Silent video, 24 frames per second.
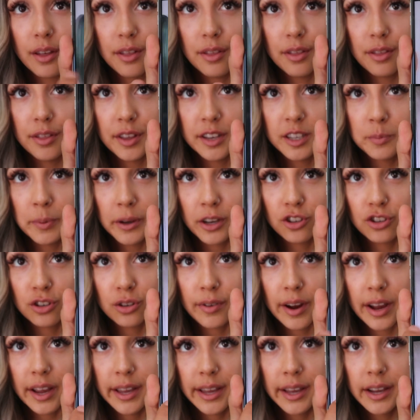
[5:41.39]
this picture
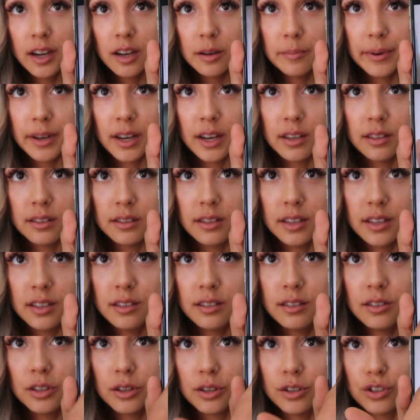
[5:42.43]
right here because
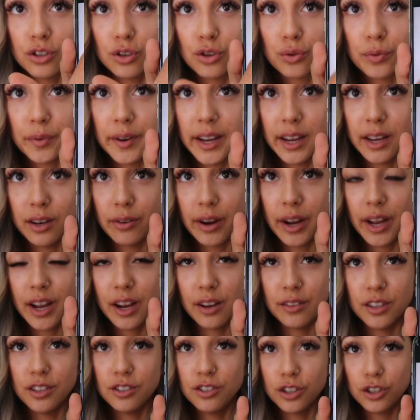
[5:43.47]
this looks green right
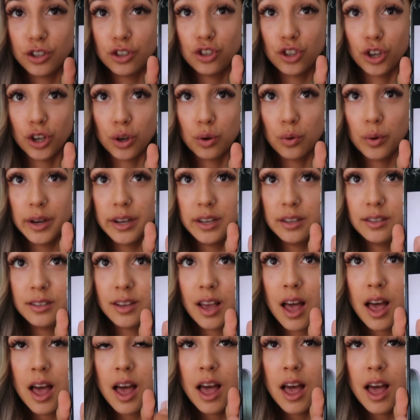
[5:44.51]
here. This looks turquoise